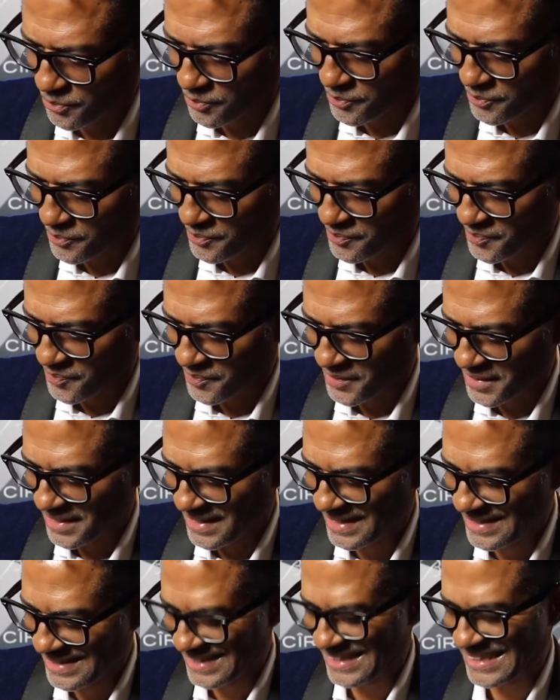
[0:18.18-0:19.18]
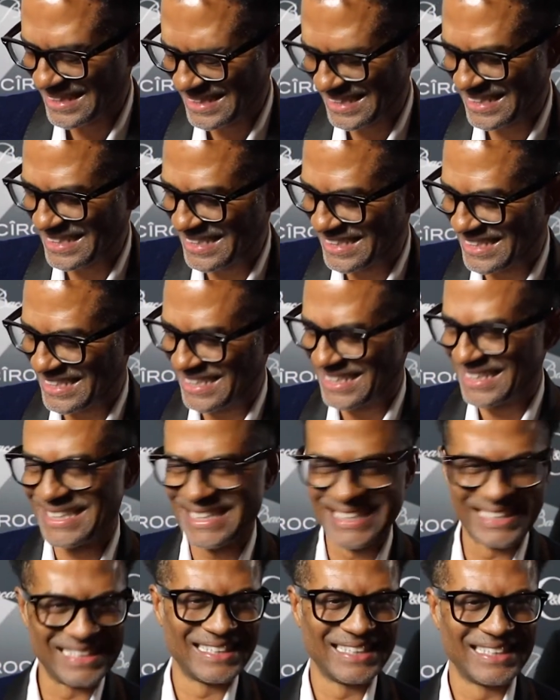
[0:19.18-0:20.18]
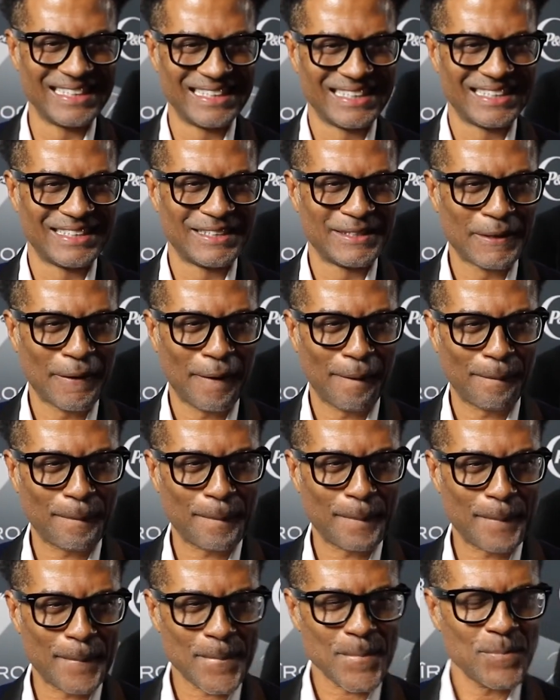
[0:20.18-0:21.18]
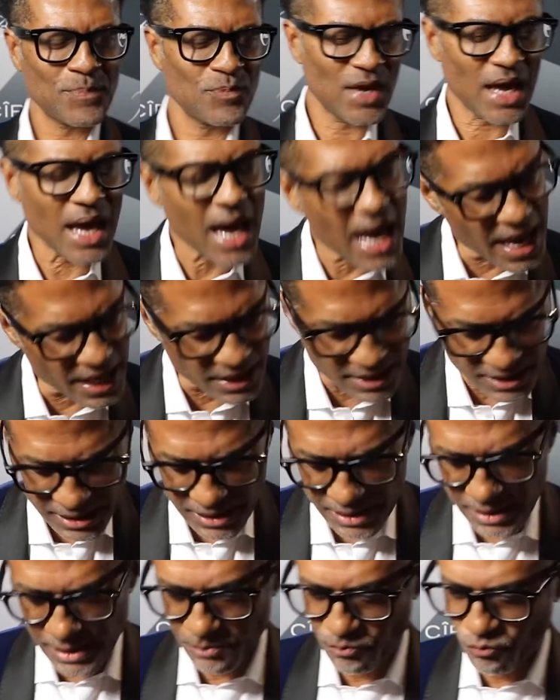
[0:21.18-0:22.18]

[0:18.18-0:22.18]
live about your career. And I'm like, I need some of this inspiration.